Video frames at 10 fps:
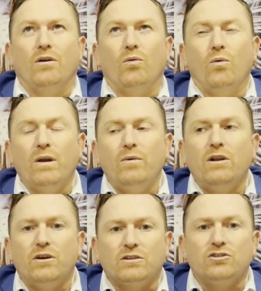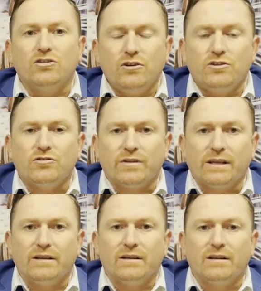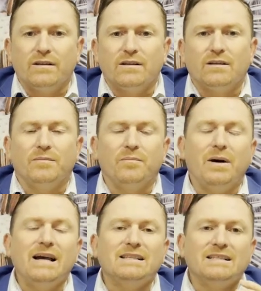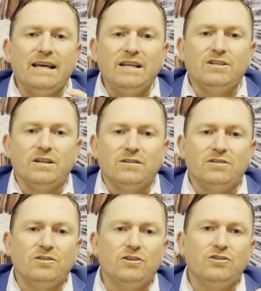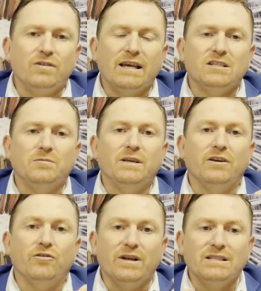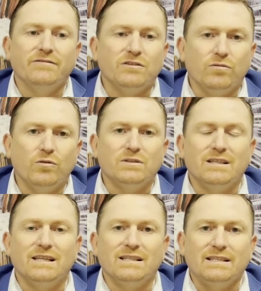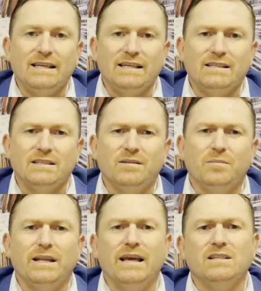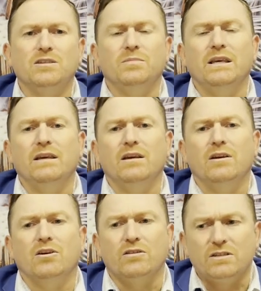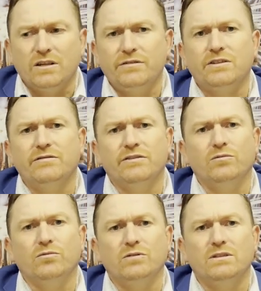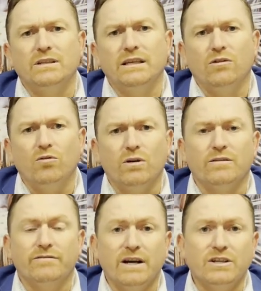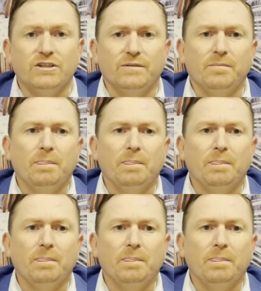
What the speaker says: when we look at surgery, by its nature, surgery has to be aggressive towards the disease, but has to be conservative towards the organ function.